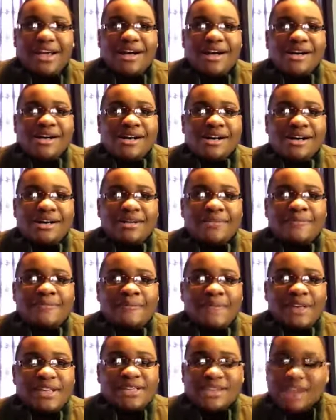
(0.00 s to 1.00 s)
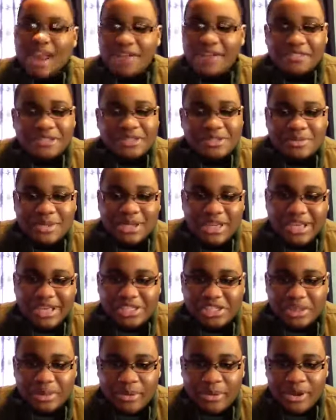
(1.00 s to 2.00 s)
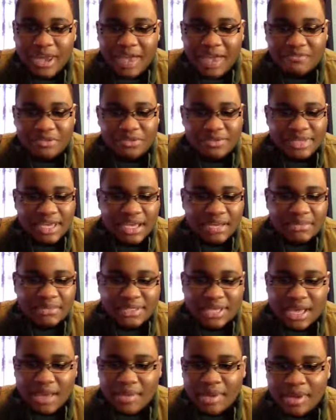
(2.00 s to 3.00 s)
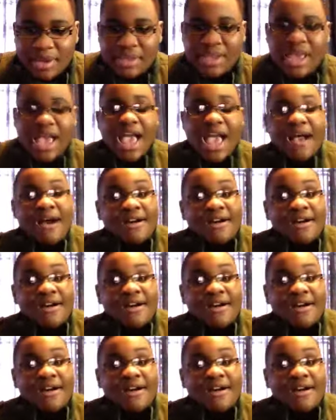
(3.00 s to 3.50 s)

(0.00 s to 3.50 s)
Um, it's a lot of things we can catch up on. I have new segments coming.